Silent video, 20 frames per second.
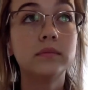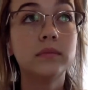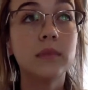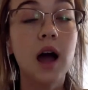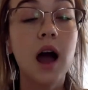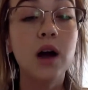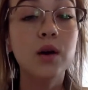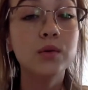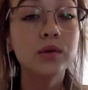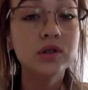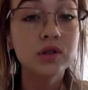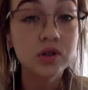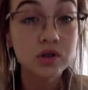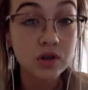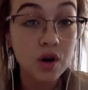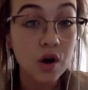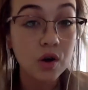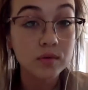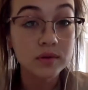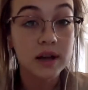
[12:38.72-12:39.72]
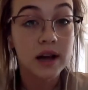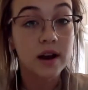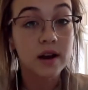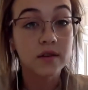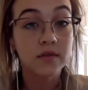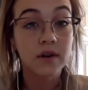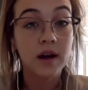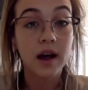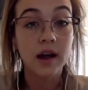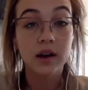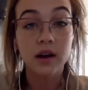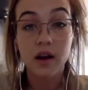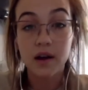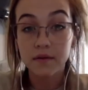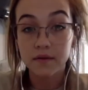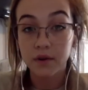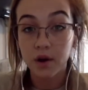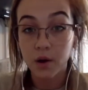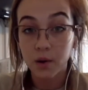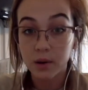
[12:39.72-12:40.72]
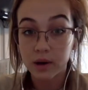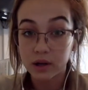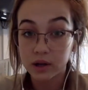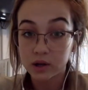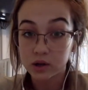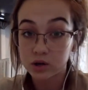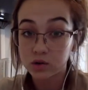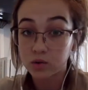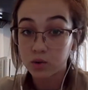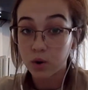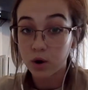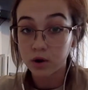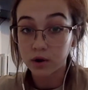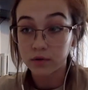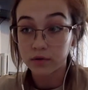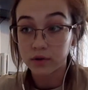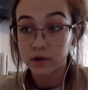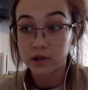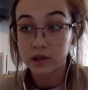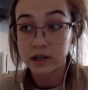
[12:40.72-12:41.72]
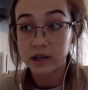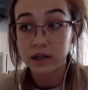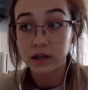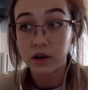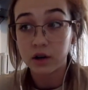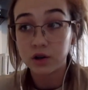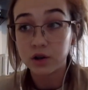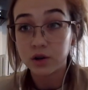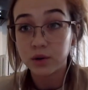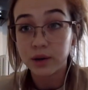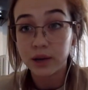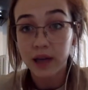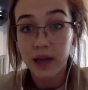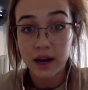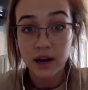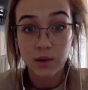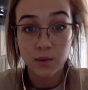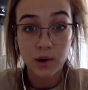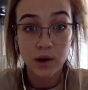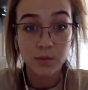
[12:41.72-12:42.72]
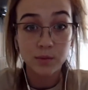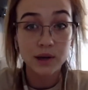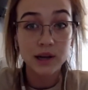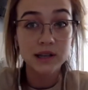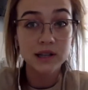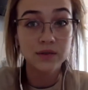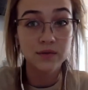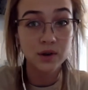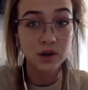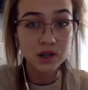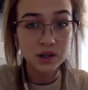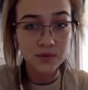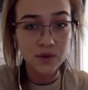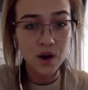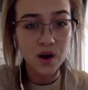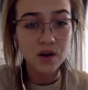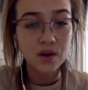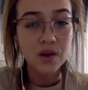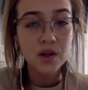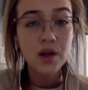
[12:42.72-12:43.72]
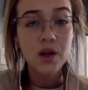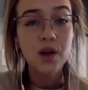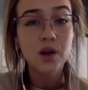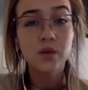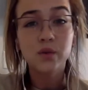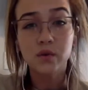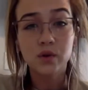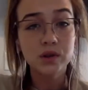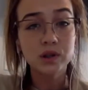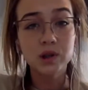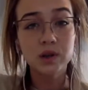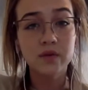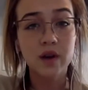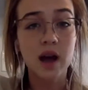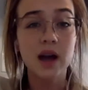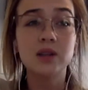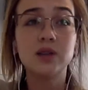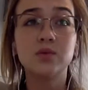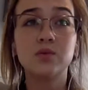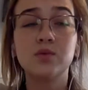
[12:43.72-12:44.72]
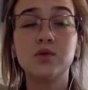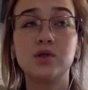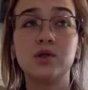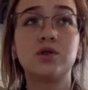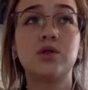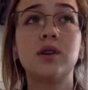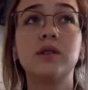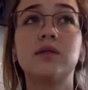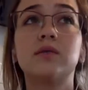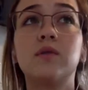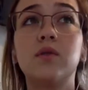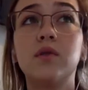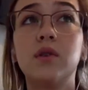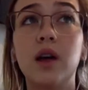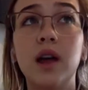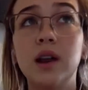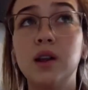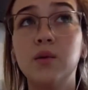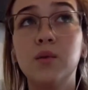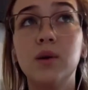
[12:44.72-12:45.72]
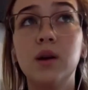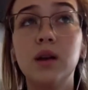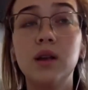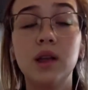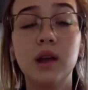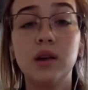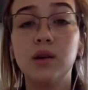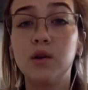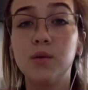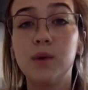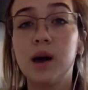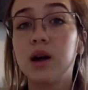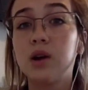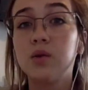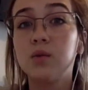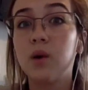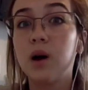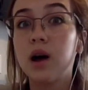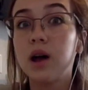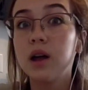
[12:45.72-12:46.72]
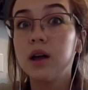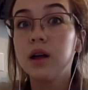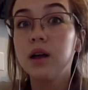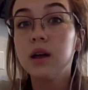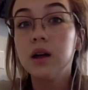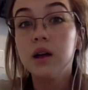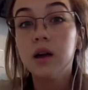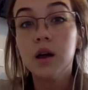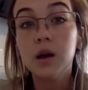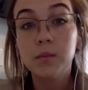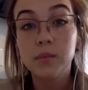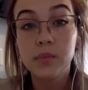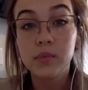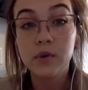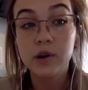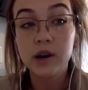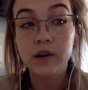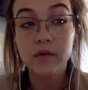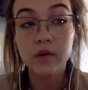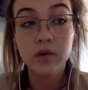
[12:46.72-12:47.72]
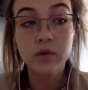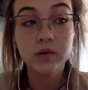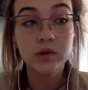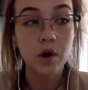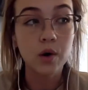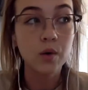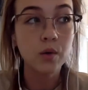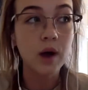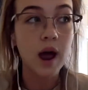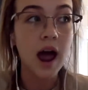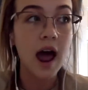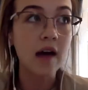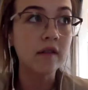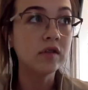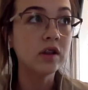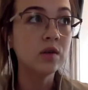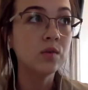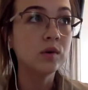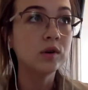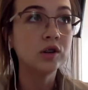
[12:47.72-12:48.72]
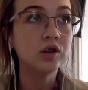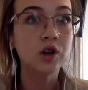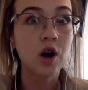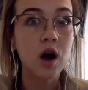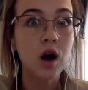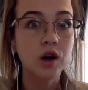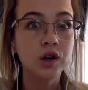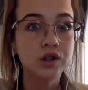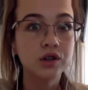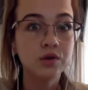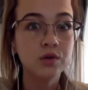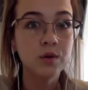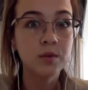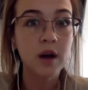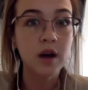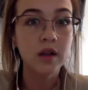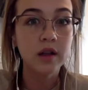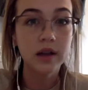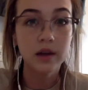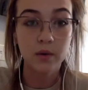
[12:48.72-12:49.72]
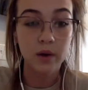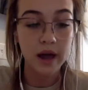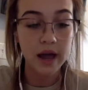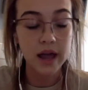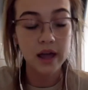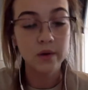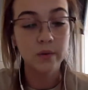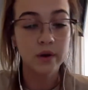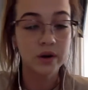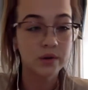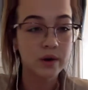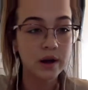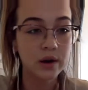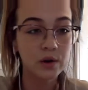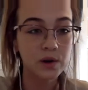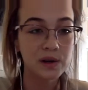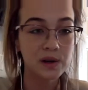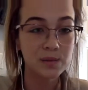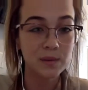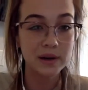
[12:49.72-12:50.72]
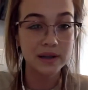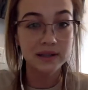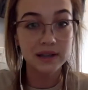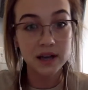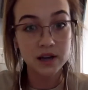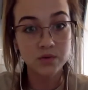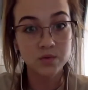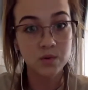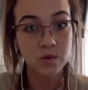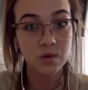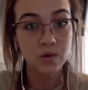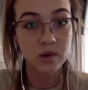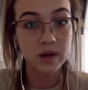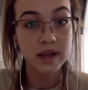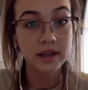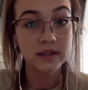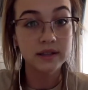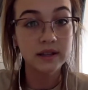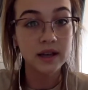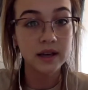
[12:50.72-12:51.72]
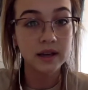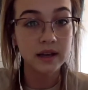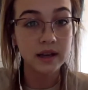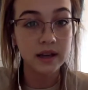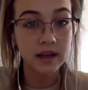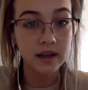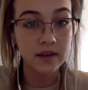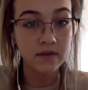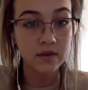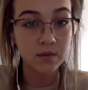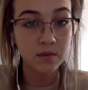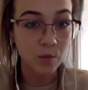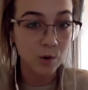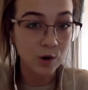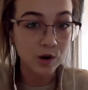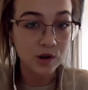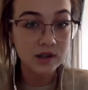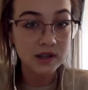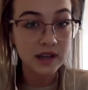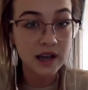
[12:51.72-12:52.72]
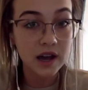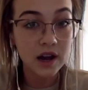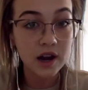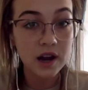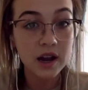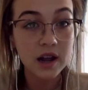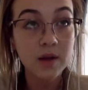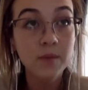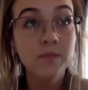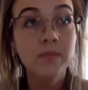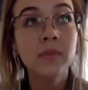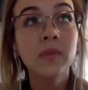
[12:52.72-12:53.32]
was so terrified of going to school on the first day not knowing anyone. Because, first of all, first day of high school is stressful anyway, like, no matter what. Whenever you don't have anyone to talk to about, like, hey, where do I go get my schedule? It's, like, even more scary.